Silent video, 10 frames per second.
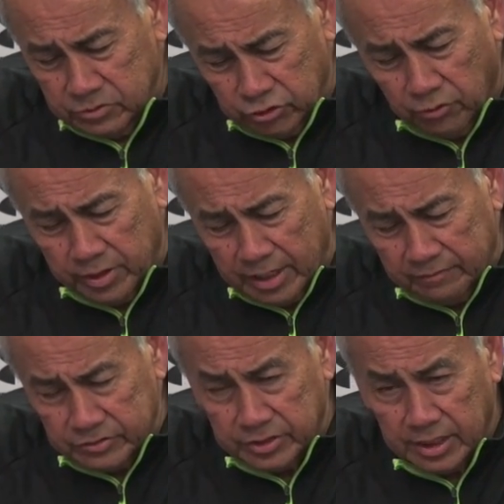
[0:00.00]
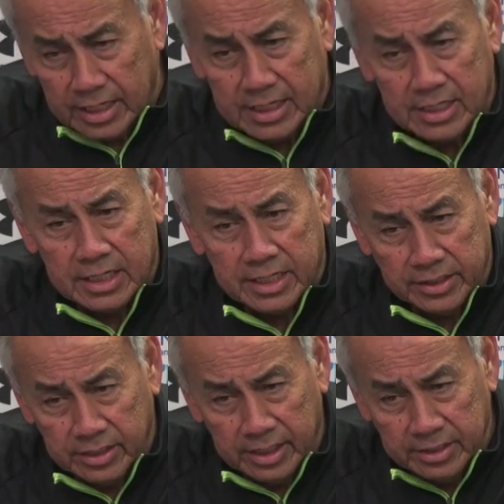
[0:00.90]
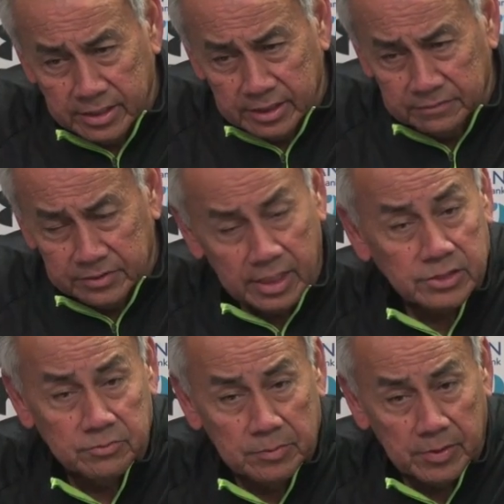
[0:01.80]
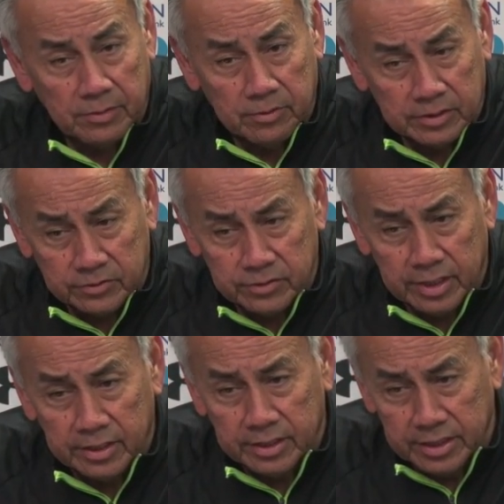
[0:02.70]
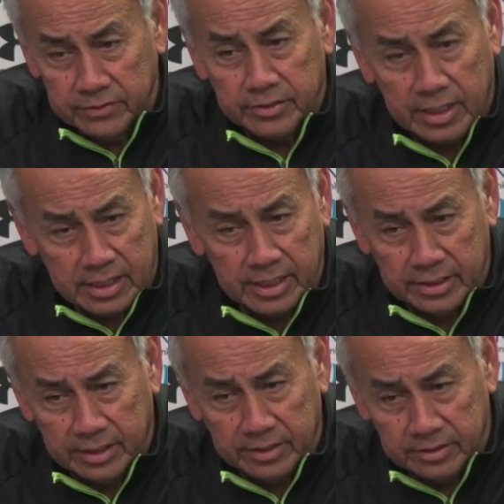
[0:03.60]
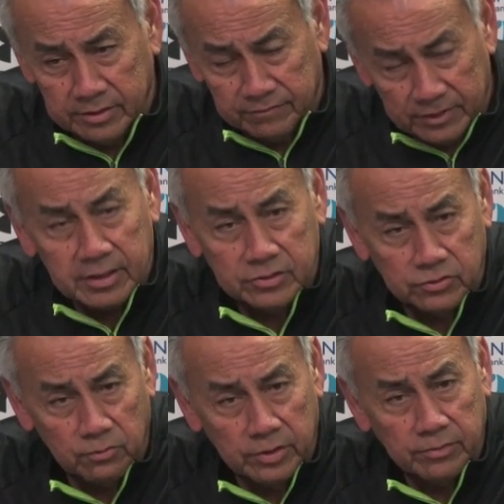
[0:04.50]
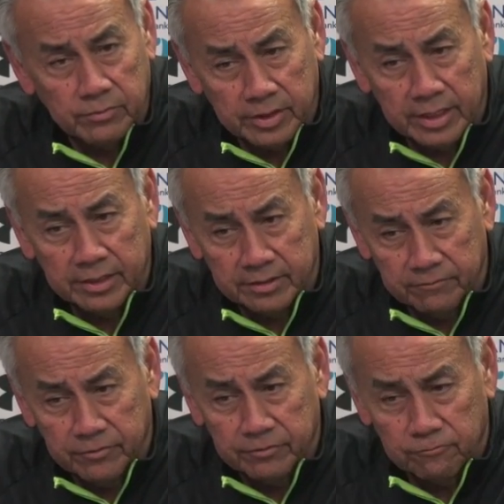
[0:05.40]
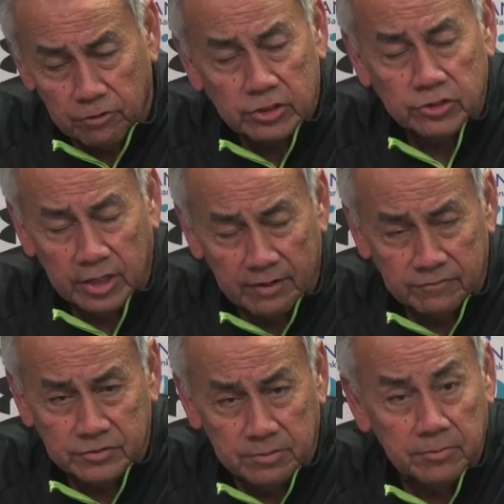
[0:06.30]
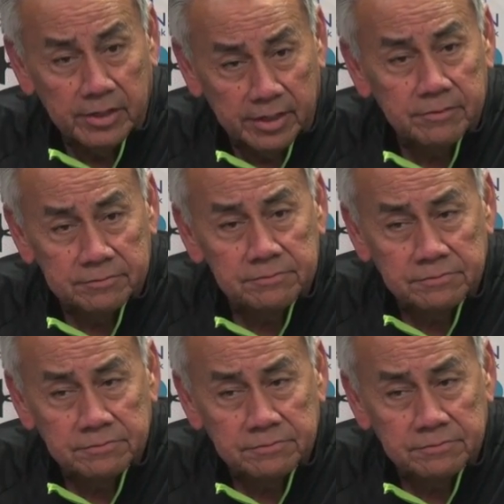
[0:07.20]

Joey obviously, Lock and Diasmi played well toward the end of the year, and Fungo. So we're not in a real rush to have someone there.